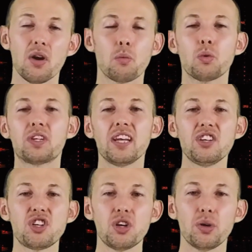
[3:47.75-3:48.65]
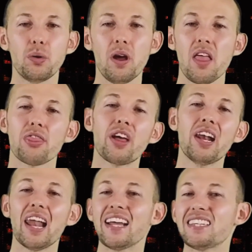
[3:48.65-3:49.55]
will teach you the
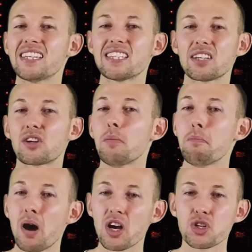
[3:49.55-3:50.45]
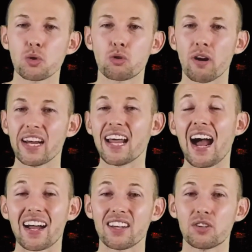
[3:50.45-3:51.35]
latest commercial grade
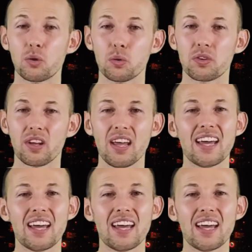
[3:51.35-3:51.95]
hacking tools,